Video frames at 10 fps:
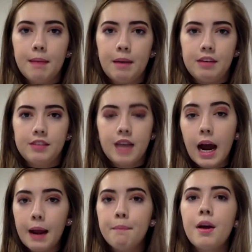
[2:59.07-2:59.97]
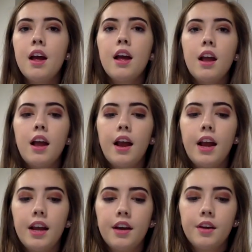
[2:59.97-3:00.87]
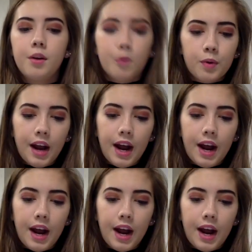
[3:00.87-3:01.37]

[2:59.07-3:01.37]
amount of time. And when